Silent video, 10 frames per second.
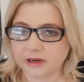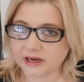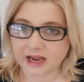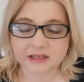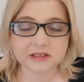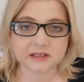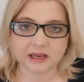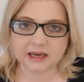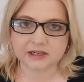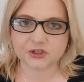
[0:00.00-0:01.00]
Yes,
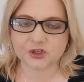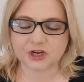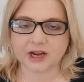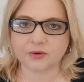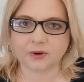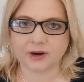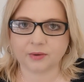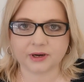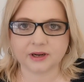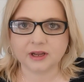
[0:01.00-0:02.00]
it is
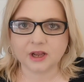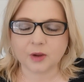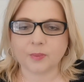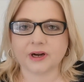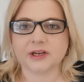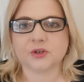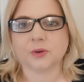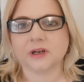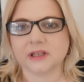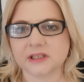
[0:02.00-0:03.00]
January, but
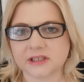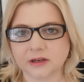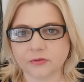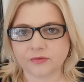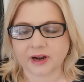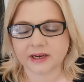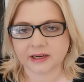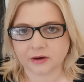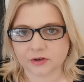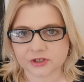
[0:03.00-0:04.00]
Israel is still
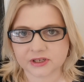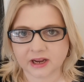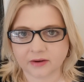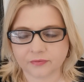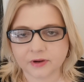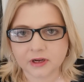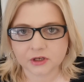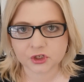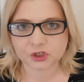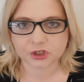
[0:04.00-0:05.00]
finding herself
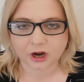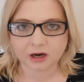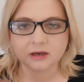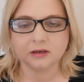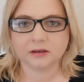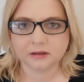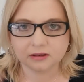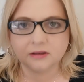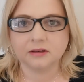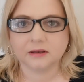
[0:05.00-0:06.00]
stuck
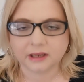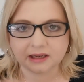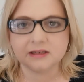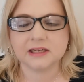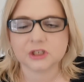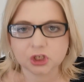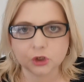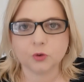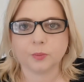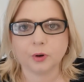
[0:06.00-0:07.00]
in this
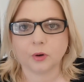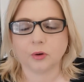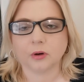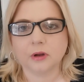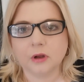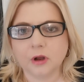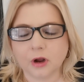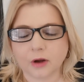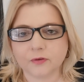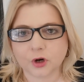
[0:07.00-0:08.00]
loophole
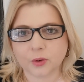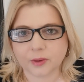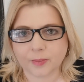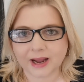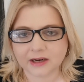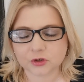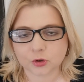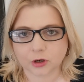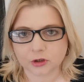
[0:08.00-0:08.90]
of going back to